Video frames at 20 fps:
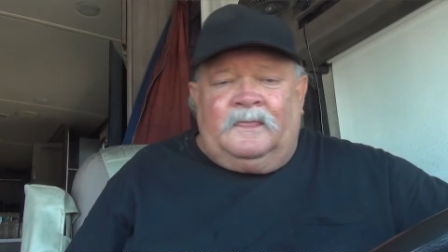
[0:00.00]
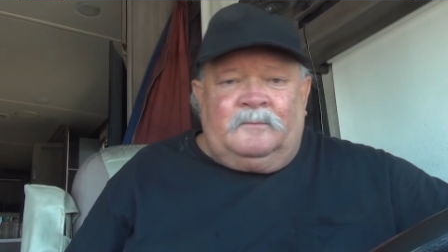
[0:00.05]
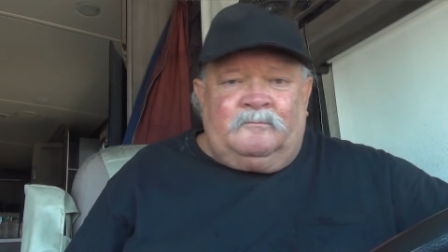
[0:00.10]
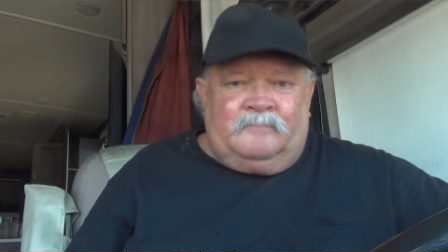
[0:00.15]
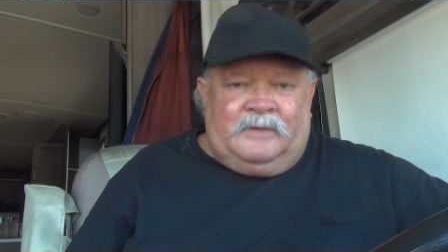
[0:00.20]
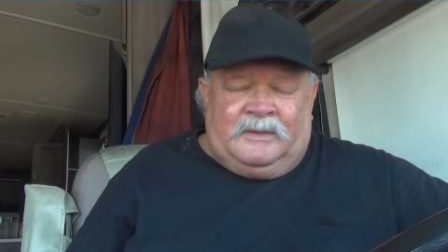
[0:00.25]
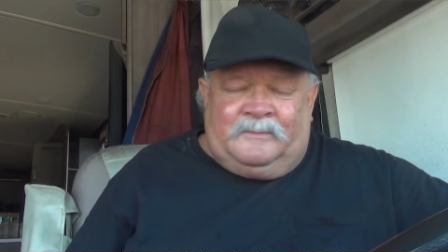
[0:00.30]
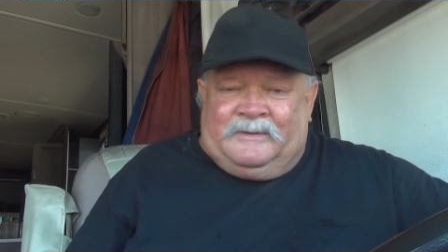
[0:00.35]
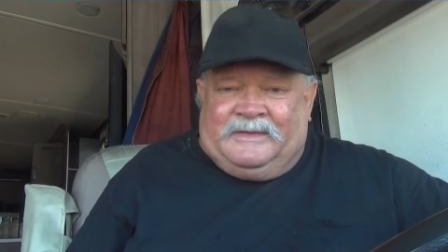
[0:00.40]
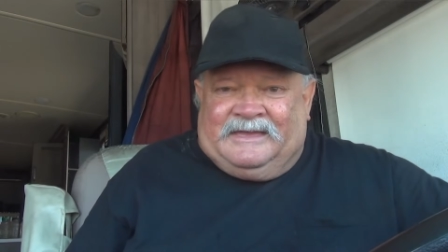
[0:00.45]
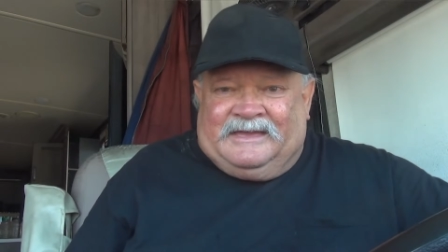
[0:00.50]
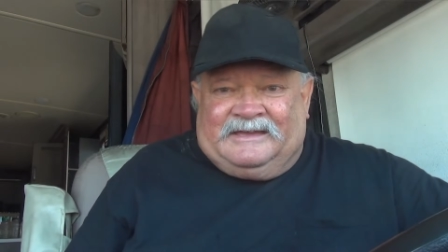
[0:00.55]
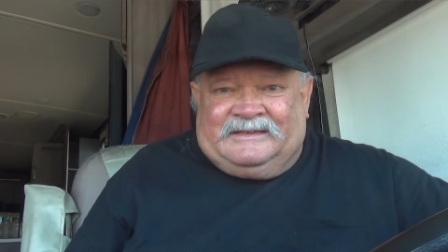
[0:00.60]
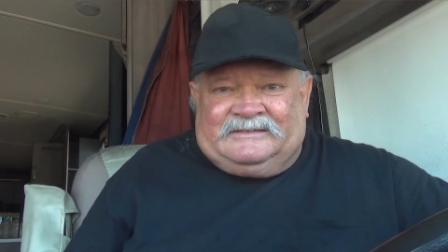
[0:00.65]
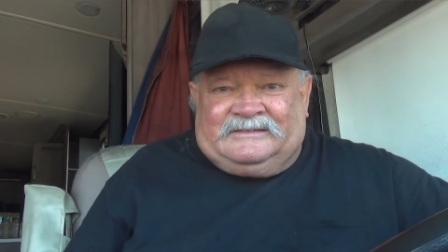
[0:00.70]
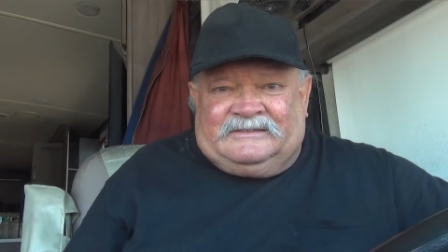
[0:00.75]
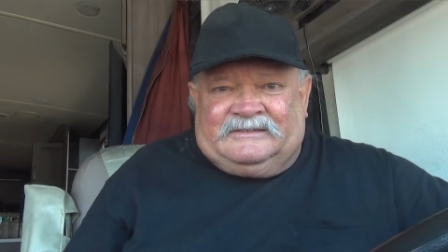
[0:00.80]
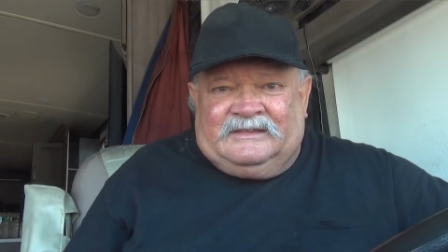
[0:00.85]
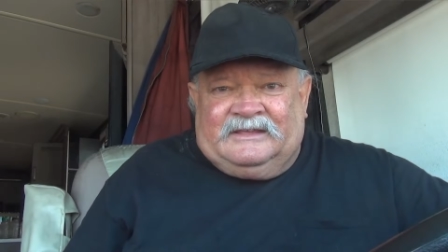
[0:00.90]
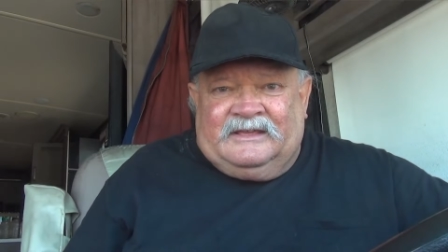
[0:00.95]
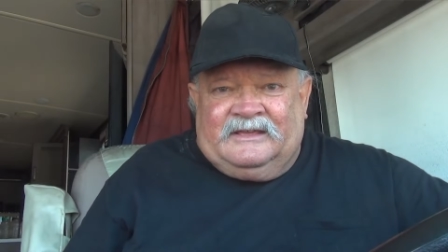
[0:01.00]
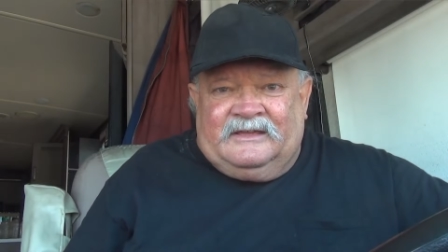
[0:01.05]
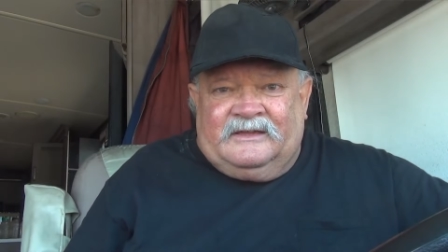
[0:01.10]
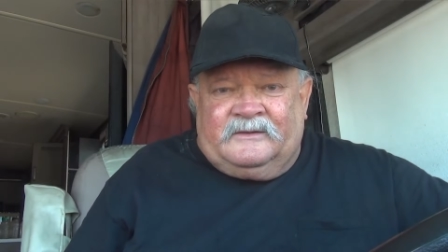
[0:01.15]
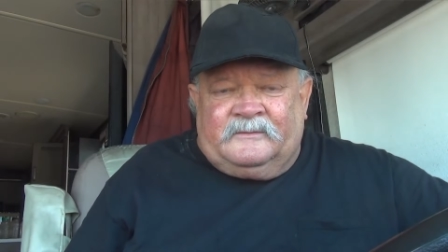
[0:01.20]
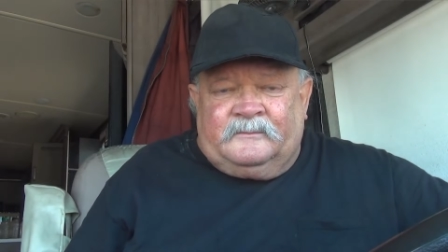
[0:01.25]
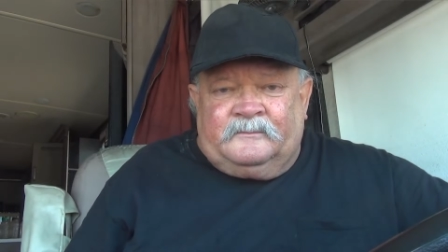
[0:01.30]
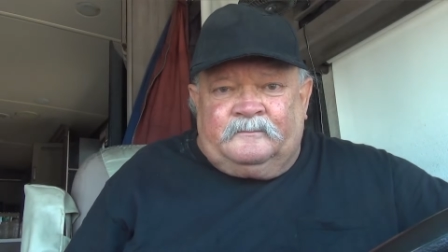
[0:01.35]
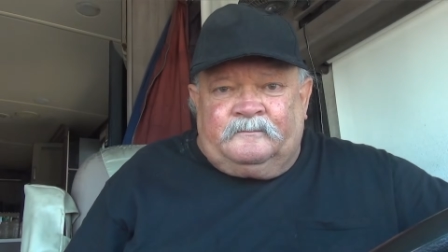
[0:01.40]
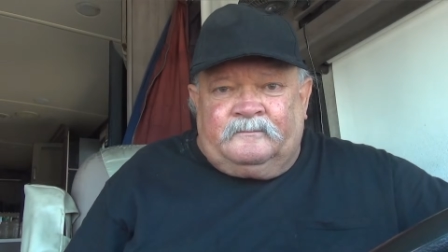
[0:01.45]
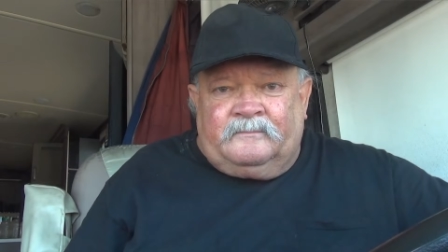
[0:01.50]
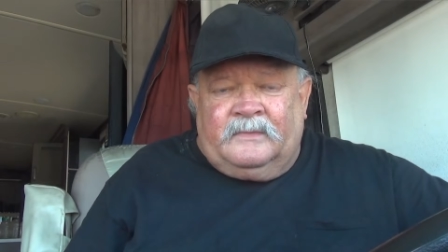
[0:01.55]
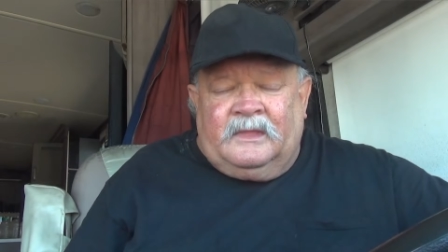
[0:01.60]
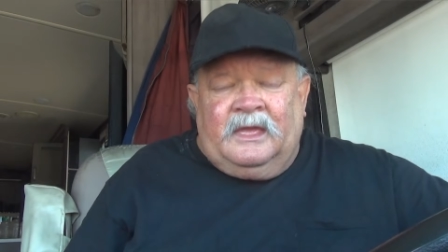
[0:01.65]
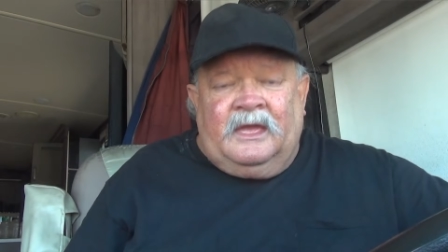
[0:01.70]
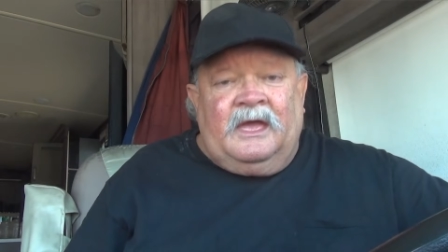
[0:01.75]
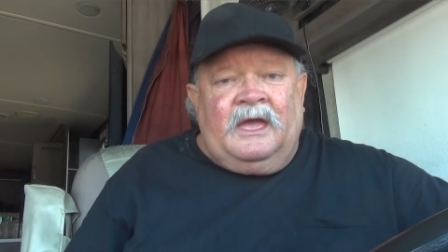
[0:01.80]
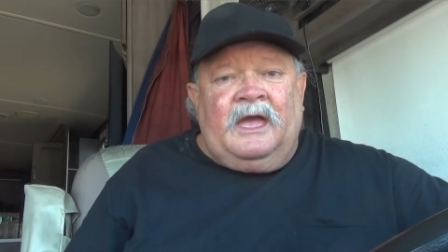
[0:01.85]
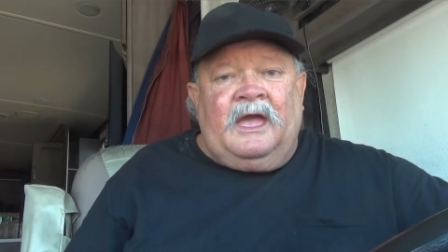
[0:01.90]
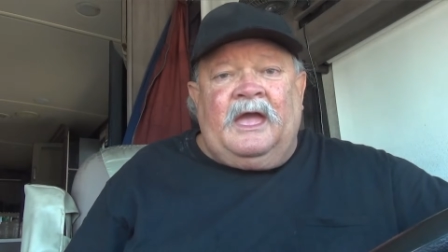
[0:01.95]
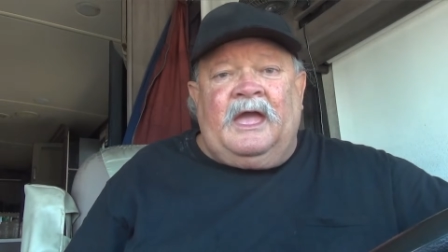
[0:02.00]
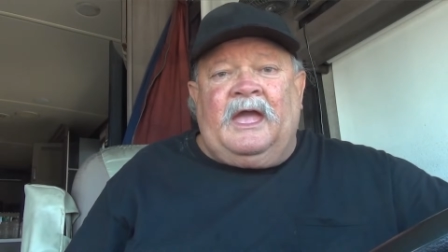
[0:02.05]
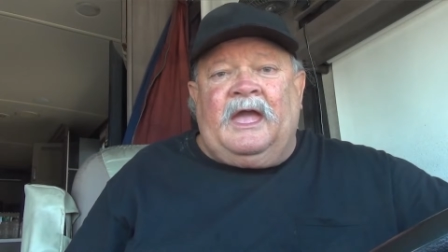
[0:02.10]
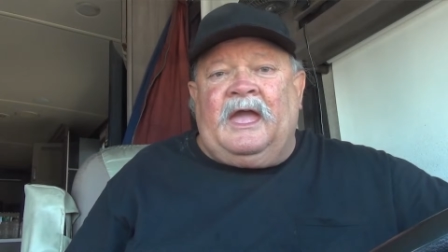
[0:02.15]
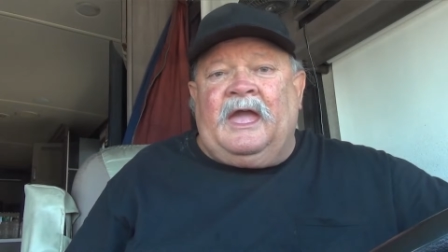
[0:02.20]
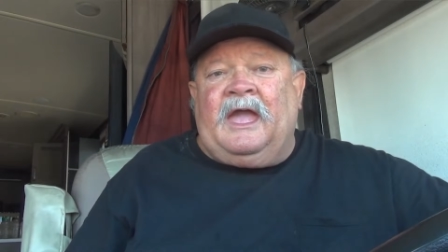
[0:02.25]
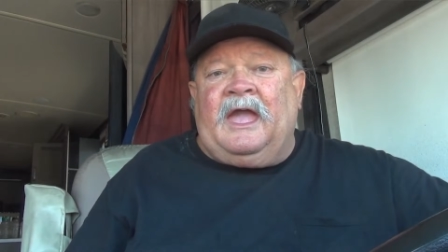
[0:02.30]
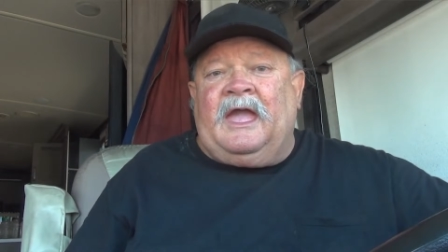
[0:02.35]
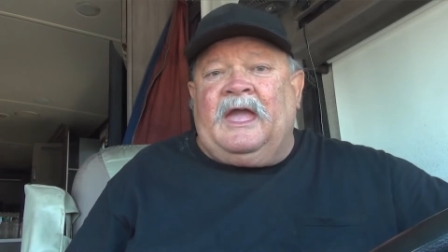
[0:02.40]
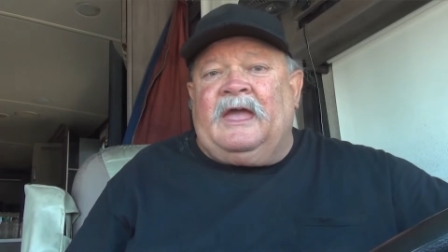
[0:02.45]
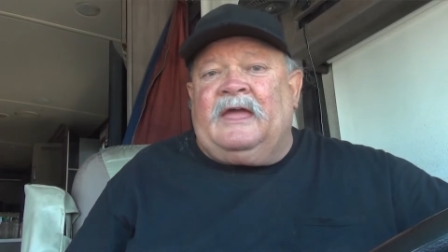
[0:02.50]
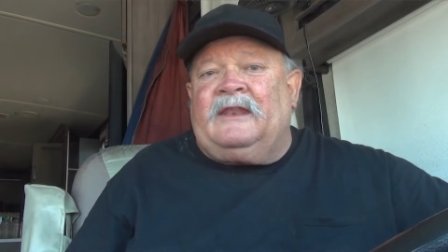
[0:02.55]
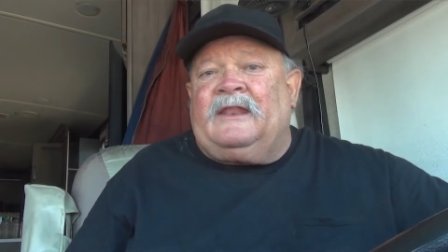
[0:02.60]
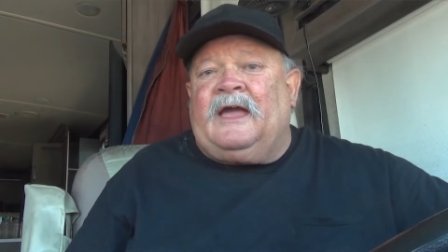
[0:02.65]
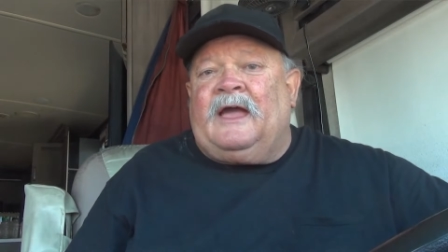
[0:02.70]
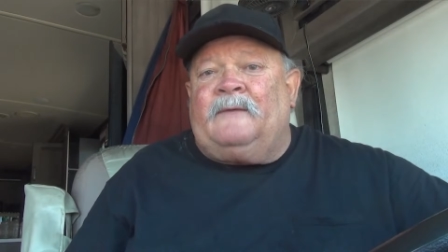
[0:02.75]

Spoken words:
Mbps. And